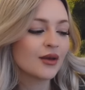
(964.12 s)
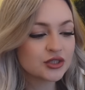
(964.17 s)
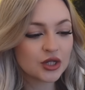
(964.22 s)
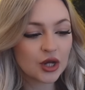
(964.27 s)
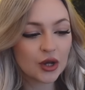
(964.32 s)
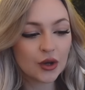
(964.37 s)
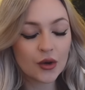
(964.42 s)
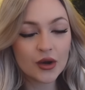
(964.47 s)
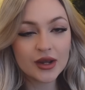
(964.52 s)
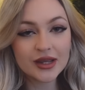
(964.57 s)

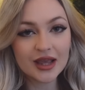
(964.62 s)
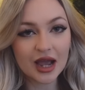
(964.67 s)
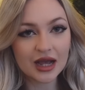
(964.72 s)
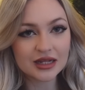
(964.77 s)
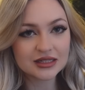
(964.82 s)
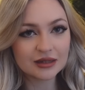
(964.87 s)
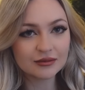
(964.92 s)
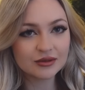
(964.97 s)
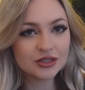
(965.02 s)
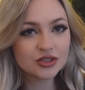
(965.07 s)
So
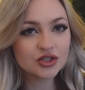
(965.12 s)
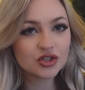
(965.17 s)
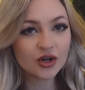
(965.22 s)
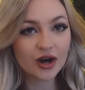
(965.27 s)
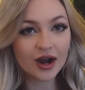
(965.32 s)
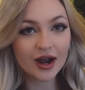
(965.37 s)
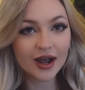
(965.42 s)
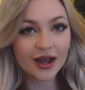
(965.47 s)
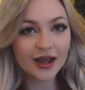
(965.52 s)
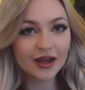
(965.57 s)
yes, I'm gonna
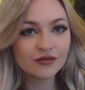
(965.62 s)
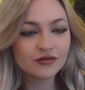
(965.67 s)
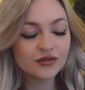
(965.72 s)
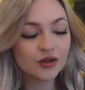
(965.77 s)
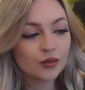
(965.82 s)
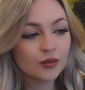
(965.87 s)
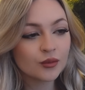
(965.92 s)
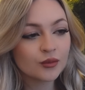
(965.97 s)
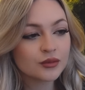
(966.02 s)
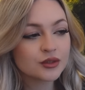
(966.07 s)
try and
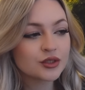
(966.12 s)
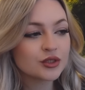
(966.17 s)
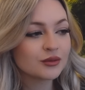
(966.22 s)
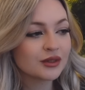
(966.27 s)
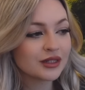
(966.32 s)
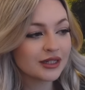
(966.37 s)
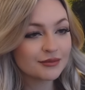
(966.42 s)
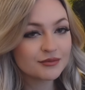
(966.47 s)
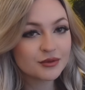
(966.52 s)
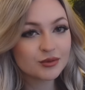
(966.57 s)
film some
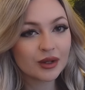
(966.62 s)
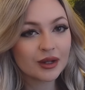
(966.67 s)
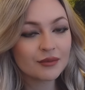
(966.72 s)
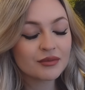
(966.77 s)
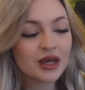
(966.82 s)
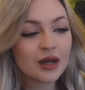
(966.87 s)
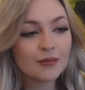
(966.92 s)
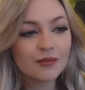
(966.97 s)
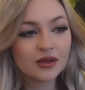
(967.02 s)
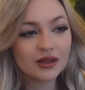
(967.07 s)
clips while I'm
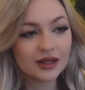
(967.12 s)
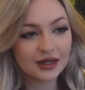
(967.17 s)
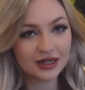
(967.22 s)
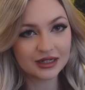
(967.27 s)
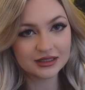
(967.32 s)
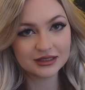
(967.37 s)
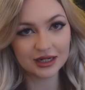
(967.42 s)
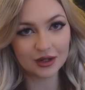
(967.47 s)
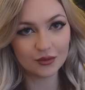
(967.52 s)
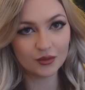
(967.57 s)
there but like I
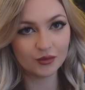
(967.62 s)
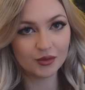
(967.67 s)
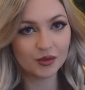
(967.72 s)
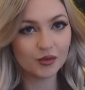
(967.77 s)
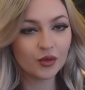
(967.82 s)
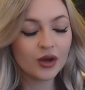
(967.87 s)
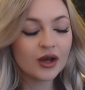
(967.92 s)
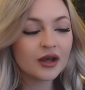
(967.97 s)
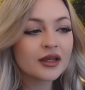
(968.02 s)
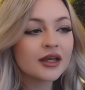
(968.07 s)
said I will be
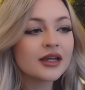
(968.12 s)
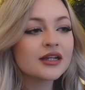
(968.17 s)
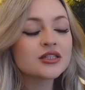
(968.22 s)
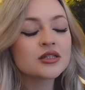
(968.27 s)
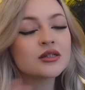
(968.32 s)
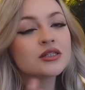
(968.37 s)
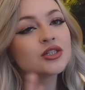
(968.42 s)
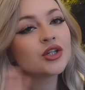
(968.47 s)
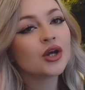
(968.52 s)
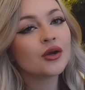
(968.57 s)
working
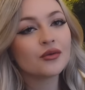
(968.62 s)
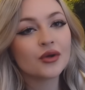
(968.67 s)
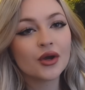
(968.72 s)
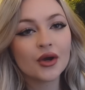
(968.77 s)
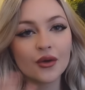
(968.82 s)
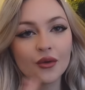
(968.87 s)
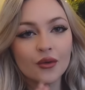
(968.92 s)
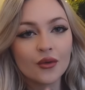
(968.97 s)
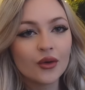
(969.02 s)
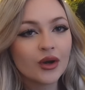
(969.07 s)
so I don't
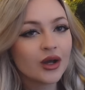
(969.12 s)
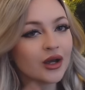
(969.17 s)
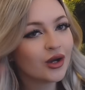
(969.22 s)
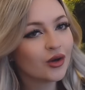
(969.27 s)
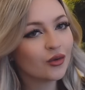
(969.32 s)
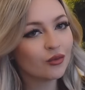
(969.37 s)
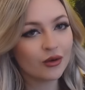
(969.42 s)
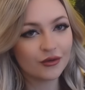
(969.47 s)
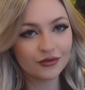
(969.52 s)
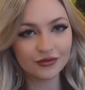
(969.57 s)
know
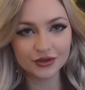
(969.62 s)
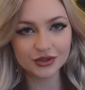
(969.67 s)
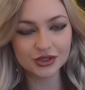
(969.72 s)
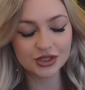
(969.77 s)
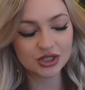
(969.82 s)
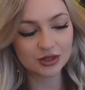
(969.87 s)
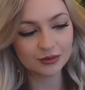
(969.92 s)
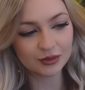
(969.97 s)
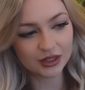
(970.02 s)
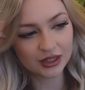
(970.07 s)
what
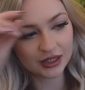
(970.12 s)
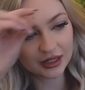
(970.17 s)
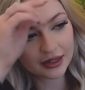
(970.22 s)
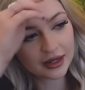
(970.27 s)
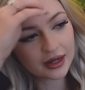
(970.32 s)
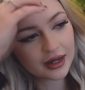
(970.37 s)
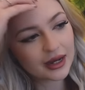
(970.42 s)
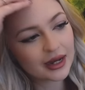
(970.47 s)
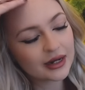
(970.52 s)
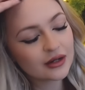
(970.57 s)
footage I'm gonna
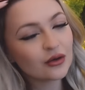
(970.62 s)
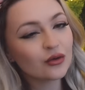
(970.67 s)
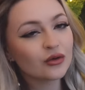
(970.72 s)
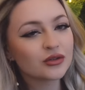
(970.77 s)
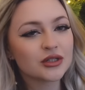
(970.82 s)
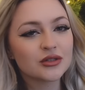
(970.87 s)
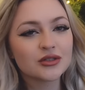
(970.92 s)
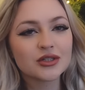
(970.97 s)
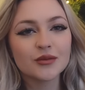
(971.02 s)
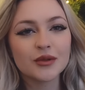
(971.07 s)
get and
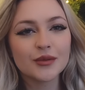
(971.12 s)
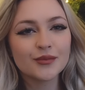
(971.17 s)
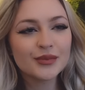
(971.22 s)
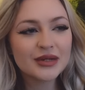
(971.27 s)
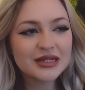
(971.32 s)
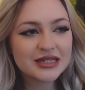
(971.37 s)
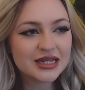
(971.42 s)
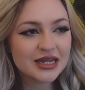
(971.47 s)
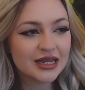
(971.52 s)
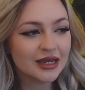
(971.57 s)
also it's gonna be
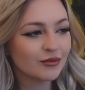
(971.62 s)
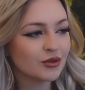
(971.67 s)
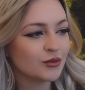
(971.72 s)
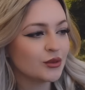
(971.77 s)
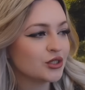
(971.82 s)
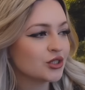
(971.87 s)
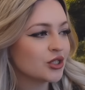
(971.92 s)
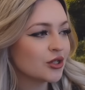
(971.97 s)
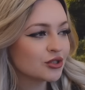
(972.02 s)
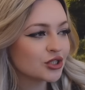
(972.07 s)
busy, I'm gonna be
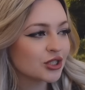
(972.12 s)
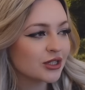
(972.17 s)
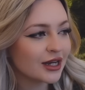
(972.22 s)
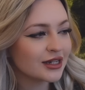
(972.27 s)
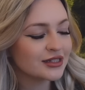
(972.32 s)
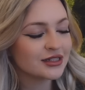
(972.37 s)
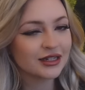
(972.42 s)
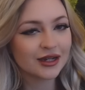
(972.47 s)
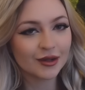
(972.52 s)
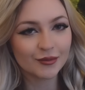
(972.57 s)

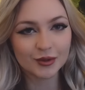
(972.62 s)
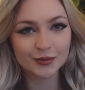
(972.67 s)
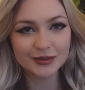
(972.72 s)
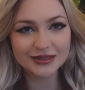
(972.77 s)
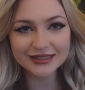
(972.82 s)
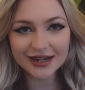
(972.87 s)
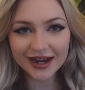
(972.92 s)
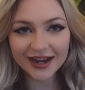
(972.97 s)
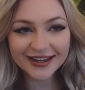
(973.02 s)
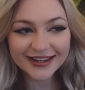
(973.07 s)
socializing, I'm gonna be
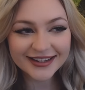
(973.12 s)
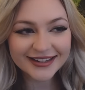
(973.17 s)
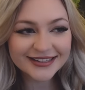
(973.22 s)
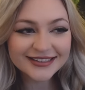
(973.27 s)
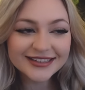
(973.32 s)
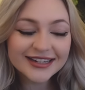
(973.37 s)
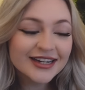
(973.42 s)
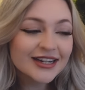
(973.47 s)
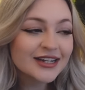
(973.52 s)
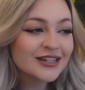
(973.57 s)

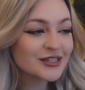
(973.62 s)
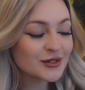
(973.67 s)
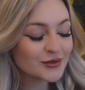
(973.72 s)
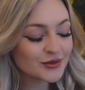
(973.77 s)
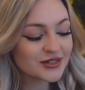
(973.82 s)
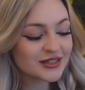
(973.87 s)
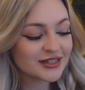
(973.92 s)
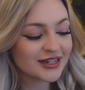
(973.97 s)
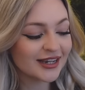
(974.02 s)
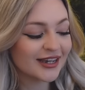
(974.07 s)
tired so we'll
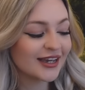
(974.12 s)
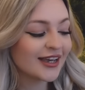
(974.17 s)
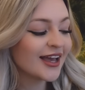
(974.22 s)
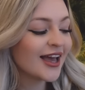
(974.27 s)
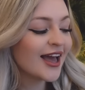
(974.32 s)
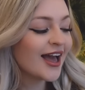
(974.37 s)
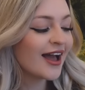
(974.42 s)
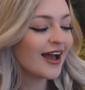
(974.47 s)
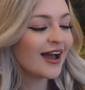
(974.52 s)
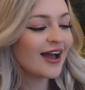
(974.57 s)
see.
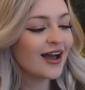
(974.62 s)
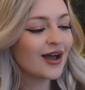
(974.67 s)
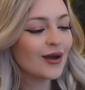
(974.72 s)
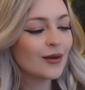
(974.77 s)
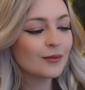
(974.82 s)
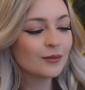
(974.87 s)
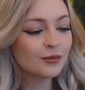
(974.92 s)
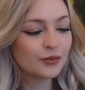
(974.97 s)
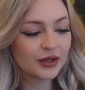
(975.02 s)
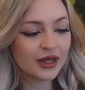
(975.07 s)

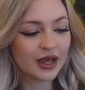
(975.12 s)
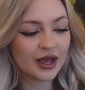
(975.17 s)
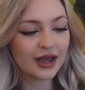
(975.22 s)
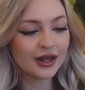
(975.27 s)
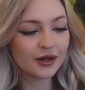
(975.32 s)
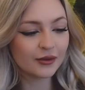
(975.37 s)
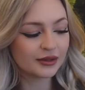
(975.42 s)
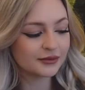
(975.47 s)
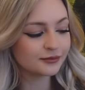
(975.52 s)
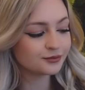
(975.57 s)
Um, but yeah
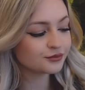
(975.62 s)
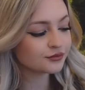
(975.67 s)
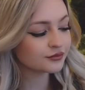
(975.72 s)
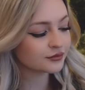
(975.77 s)
anyway